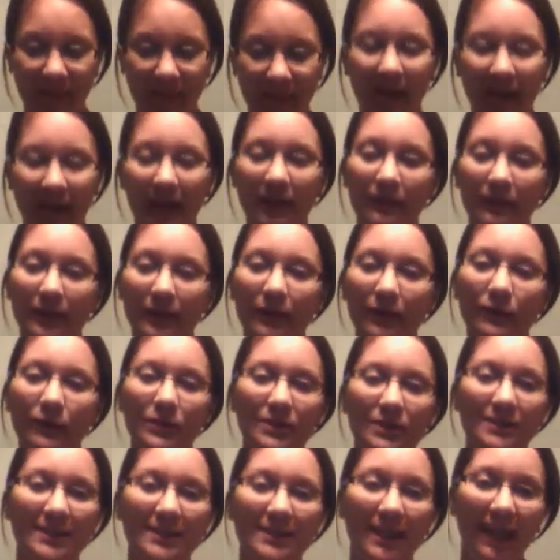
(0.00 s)
And if he would
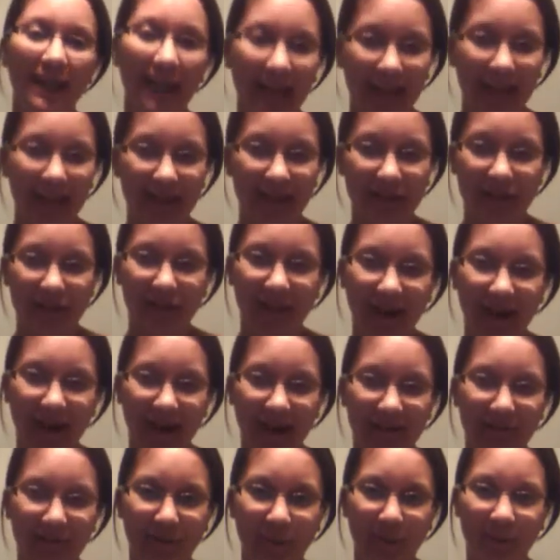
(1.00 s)
just answer
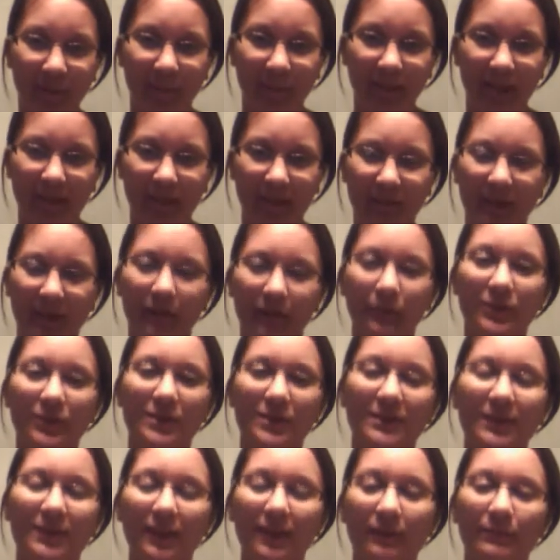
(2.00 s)
that for me, if he would
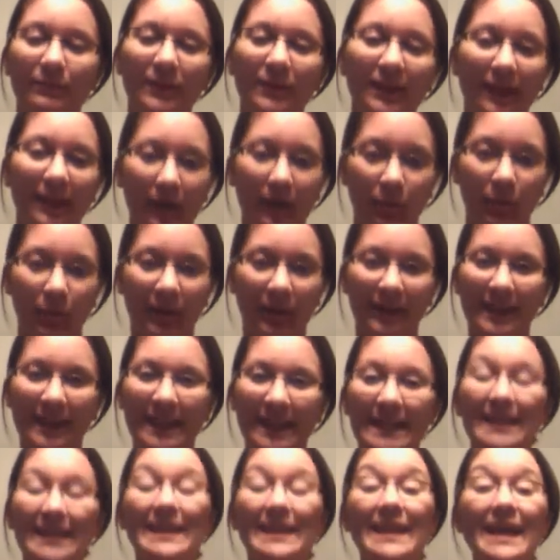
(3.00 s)
just give me that one
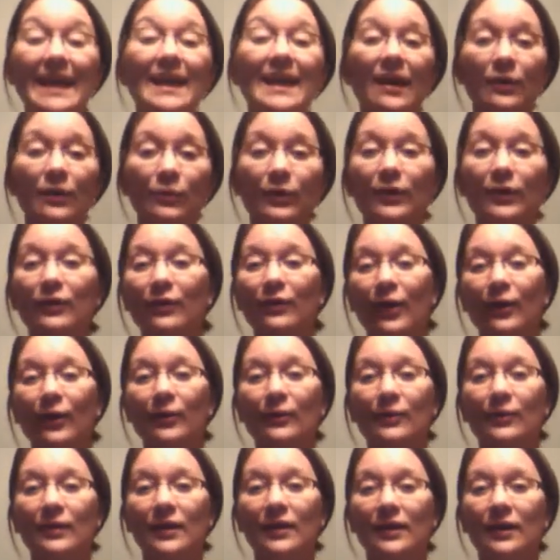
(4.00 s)
thing, then I would
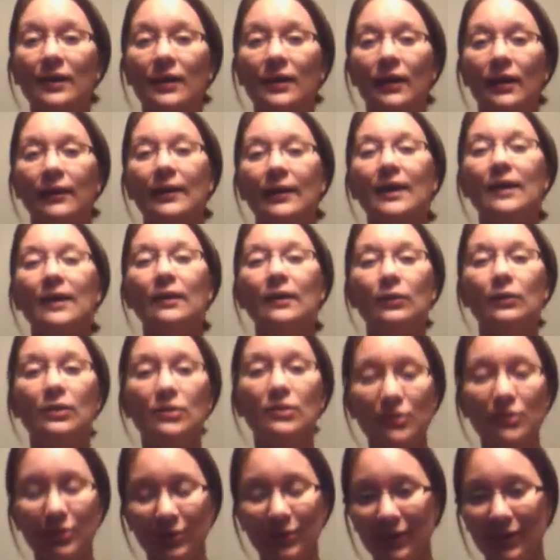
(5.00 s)
know that he
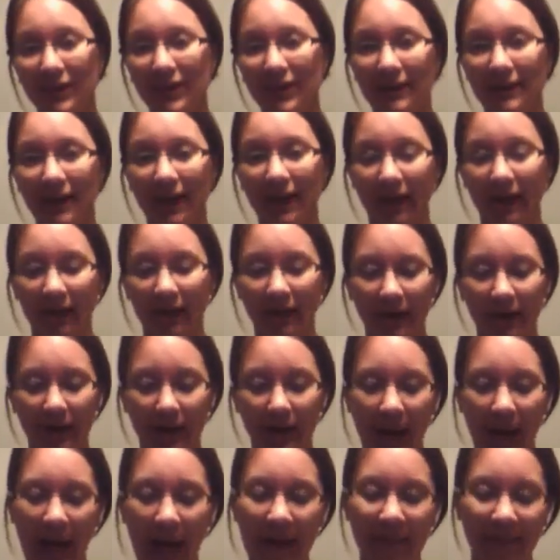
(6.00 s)
was truly there
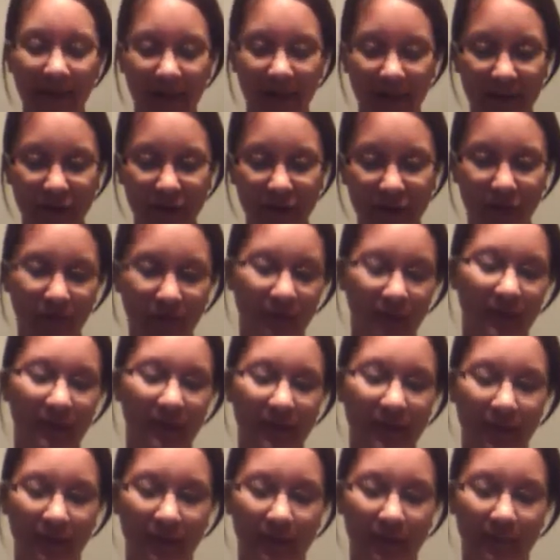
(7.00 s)
and that he truly
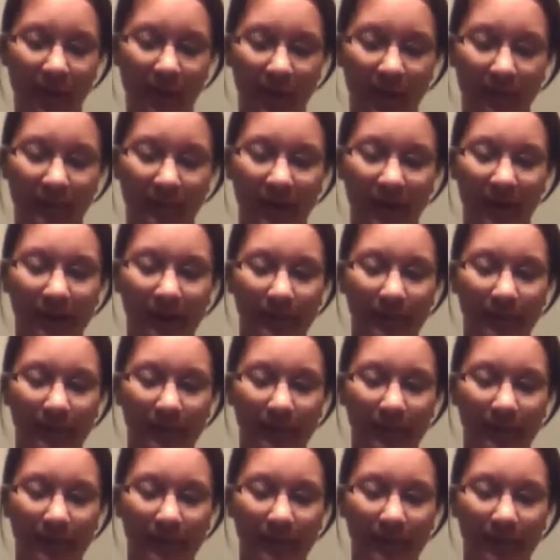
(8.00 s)
cared about me.